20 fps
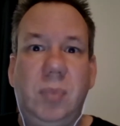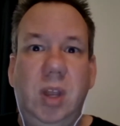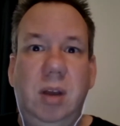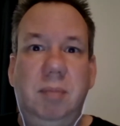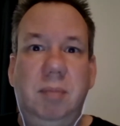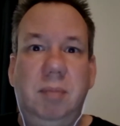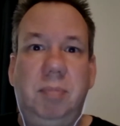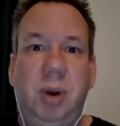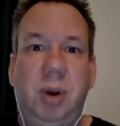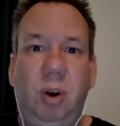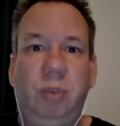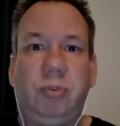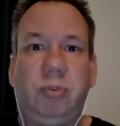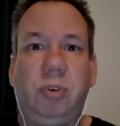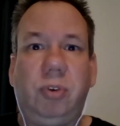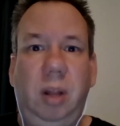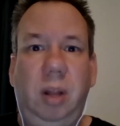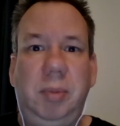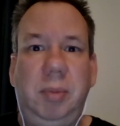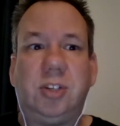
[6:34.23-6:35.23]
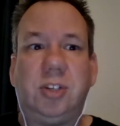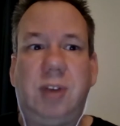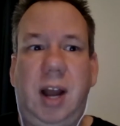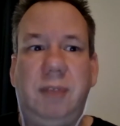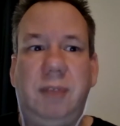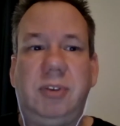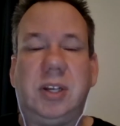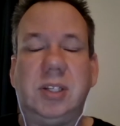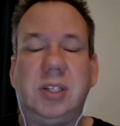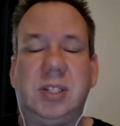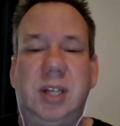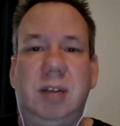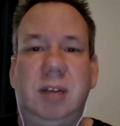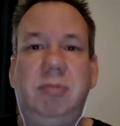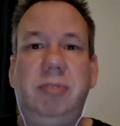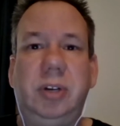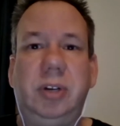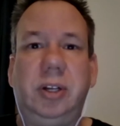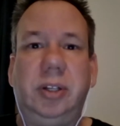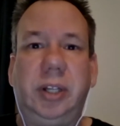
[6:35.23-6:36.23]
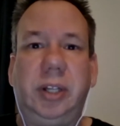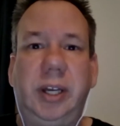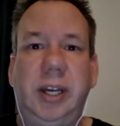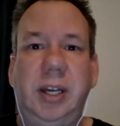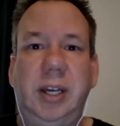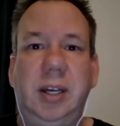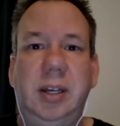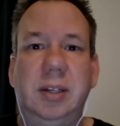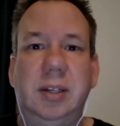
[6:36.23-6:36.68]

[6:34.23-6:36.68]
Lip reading: but overall, I mean, traffic has definitely